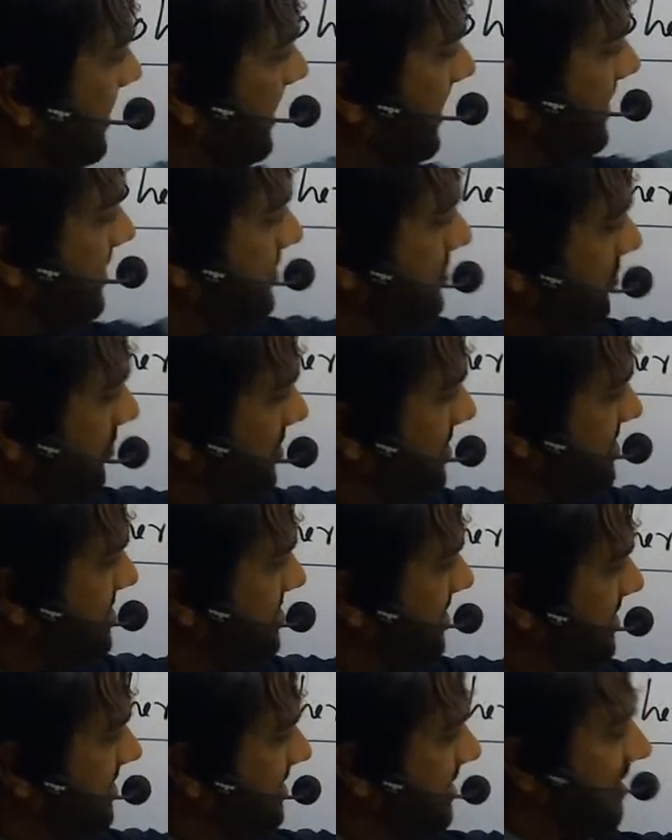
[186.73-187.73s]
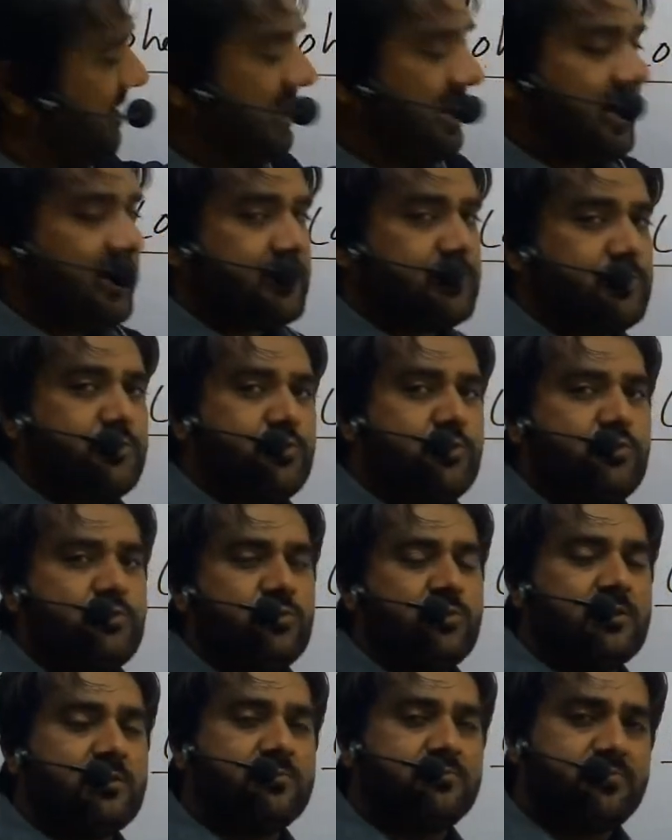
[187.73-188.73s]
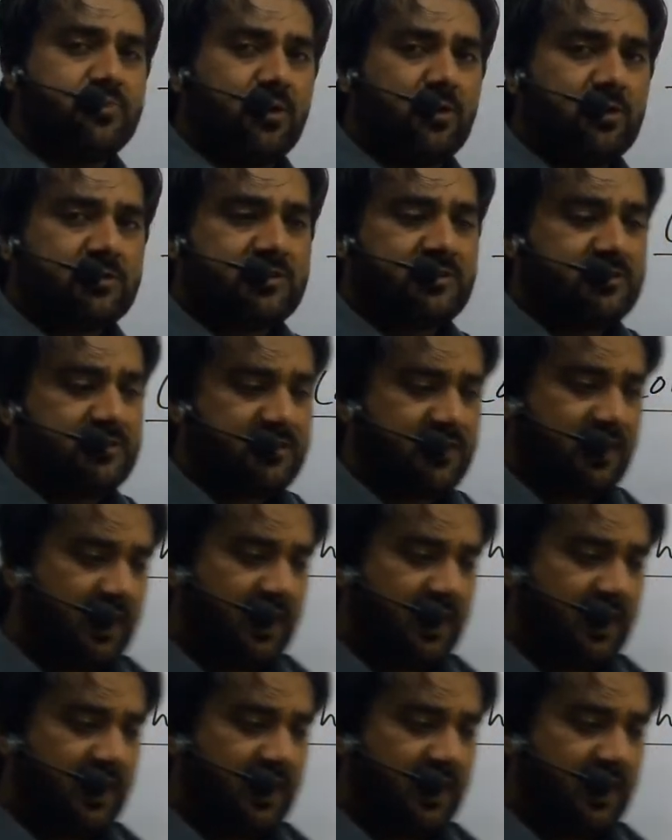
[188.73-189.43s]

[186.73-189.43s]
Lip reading: and cohesion are two important